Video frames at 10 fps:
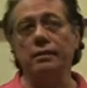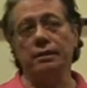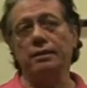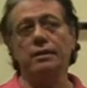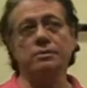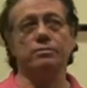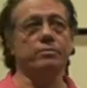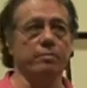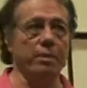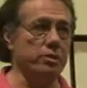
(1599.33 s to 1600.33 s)
and that's
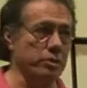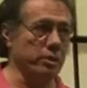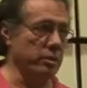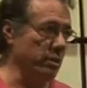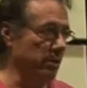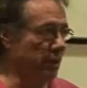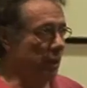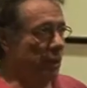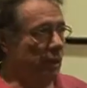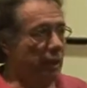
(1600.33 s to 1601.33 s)
best you can do.
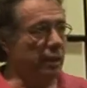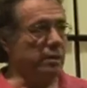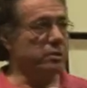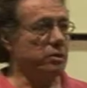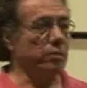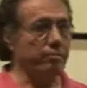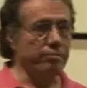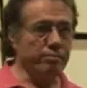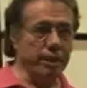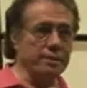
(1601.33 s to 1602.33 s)
And so
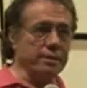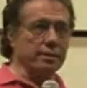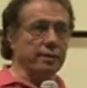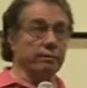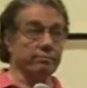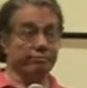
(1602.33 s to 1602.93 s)
basically,